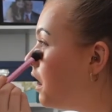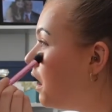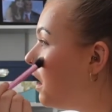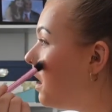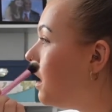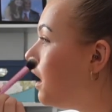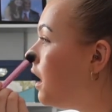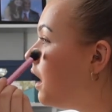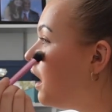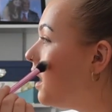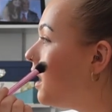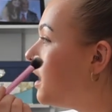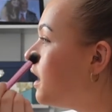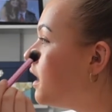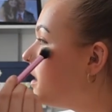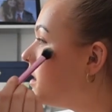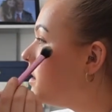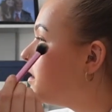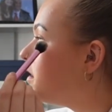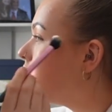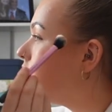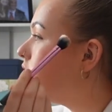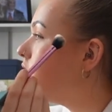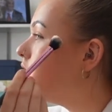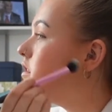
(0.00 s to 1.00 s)
I
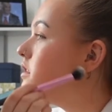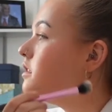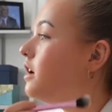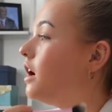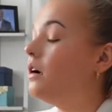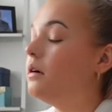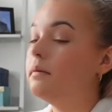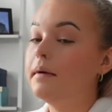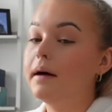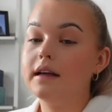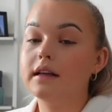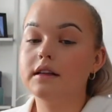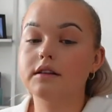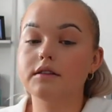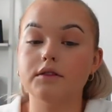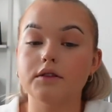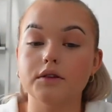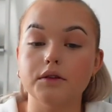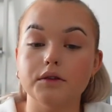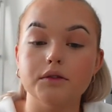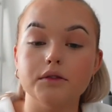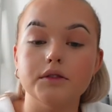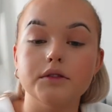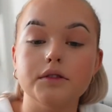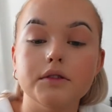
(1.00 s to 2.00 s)
don't make the
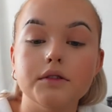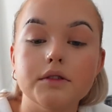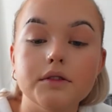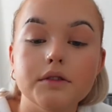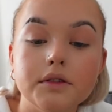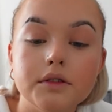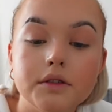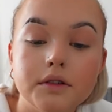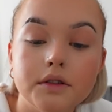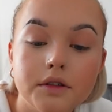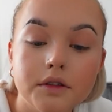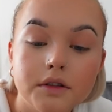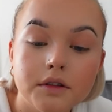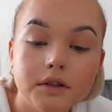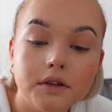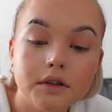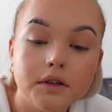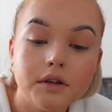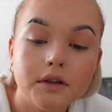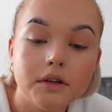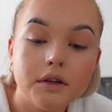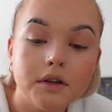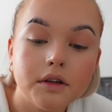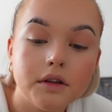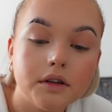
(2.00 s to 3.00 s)
rules.
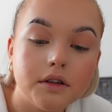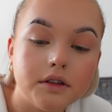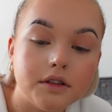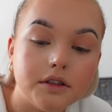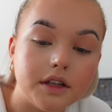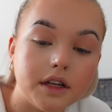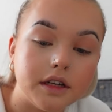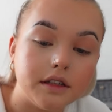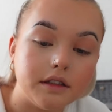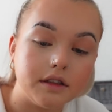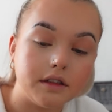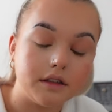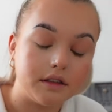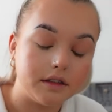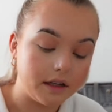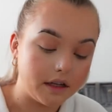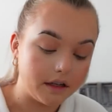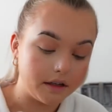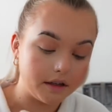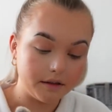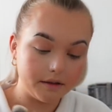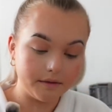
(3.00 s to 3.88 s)
Jesus, dude.